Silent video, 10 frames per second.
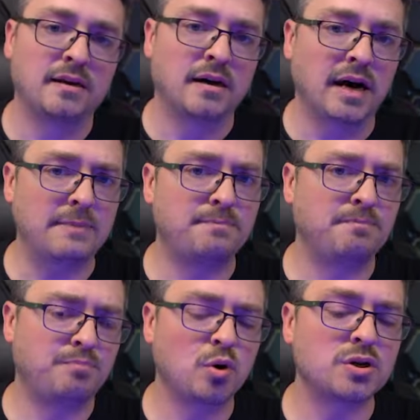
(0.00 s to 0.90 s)
I
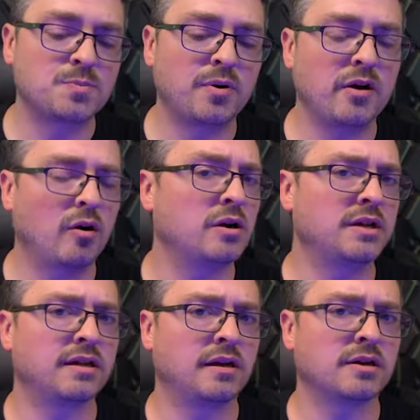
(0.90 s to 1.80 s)
push pretty hard to
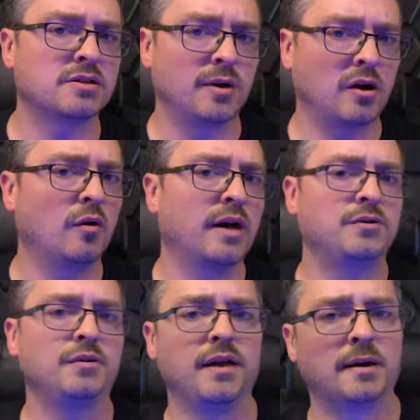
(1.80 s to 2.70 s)
get the customer to go ahead
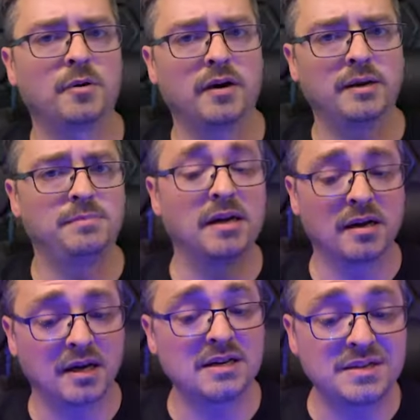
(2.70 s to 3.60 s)
and do the upgrade,
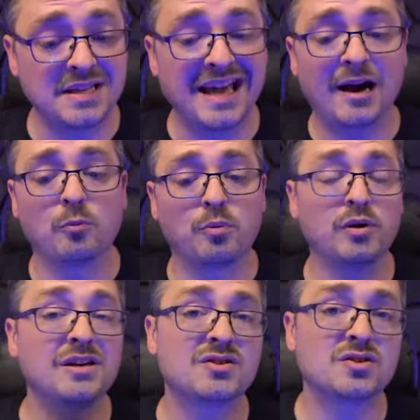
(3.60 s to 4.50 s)
because the
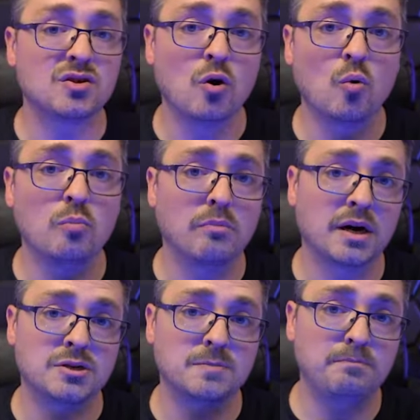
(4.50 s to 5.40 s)
output is so
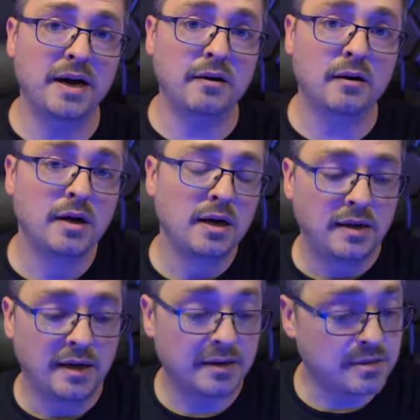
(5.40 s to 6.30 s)
much better.
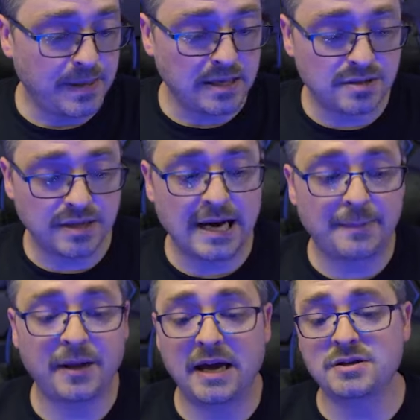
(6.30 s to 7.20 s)
Now, it depends on the
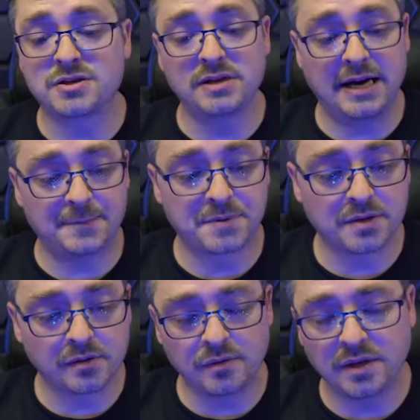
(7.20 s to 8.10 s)
application.
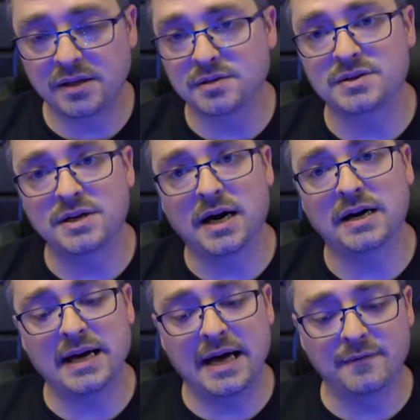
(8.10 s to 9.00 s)
Absolutely. There's
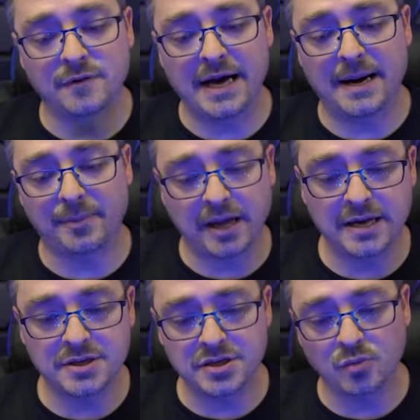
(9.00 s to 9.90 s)
not every
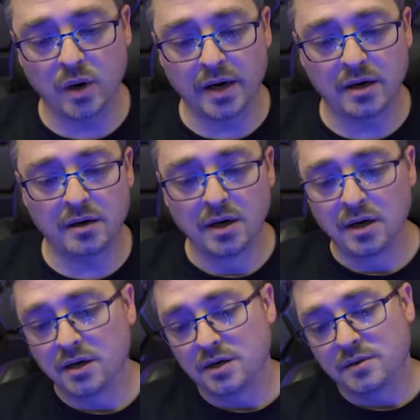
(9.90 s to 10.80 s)
application where
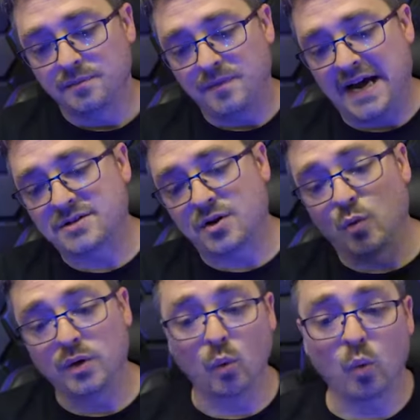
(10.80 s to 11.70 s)
that's
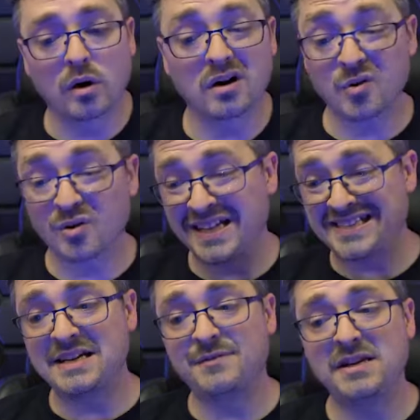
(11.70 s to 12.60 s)
going to work or
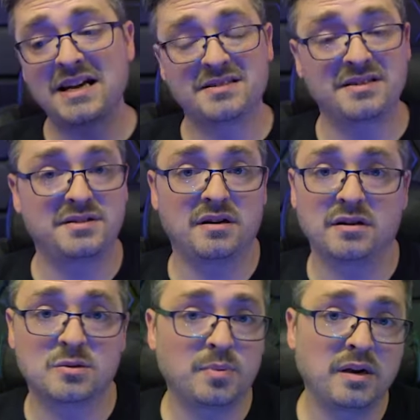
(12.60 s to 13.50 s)
that's even
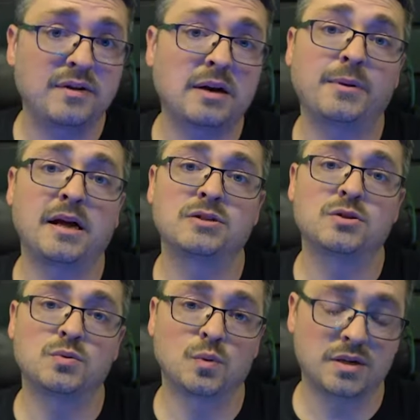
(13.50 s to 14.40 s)
necessary. There's plenty of
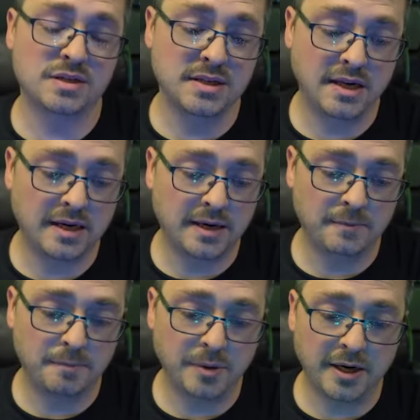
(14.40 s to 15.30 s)
applications where it's not.
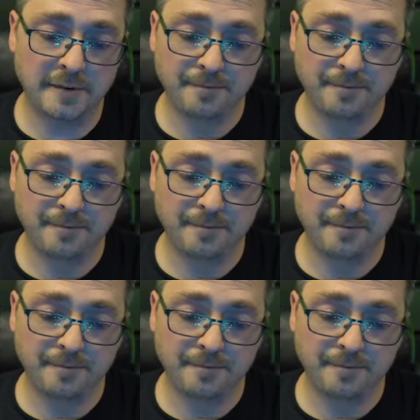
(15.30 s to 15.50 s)
But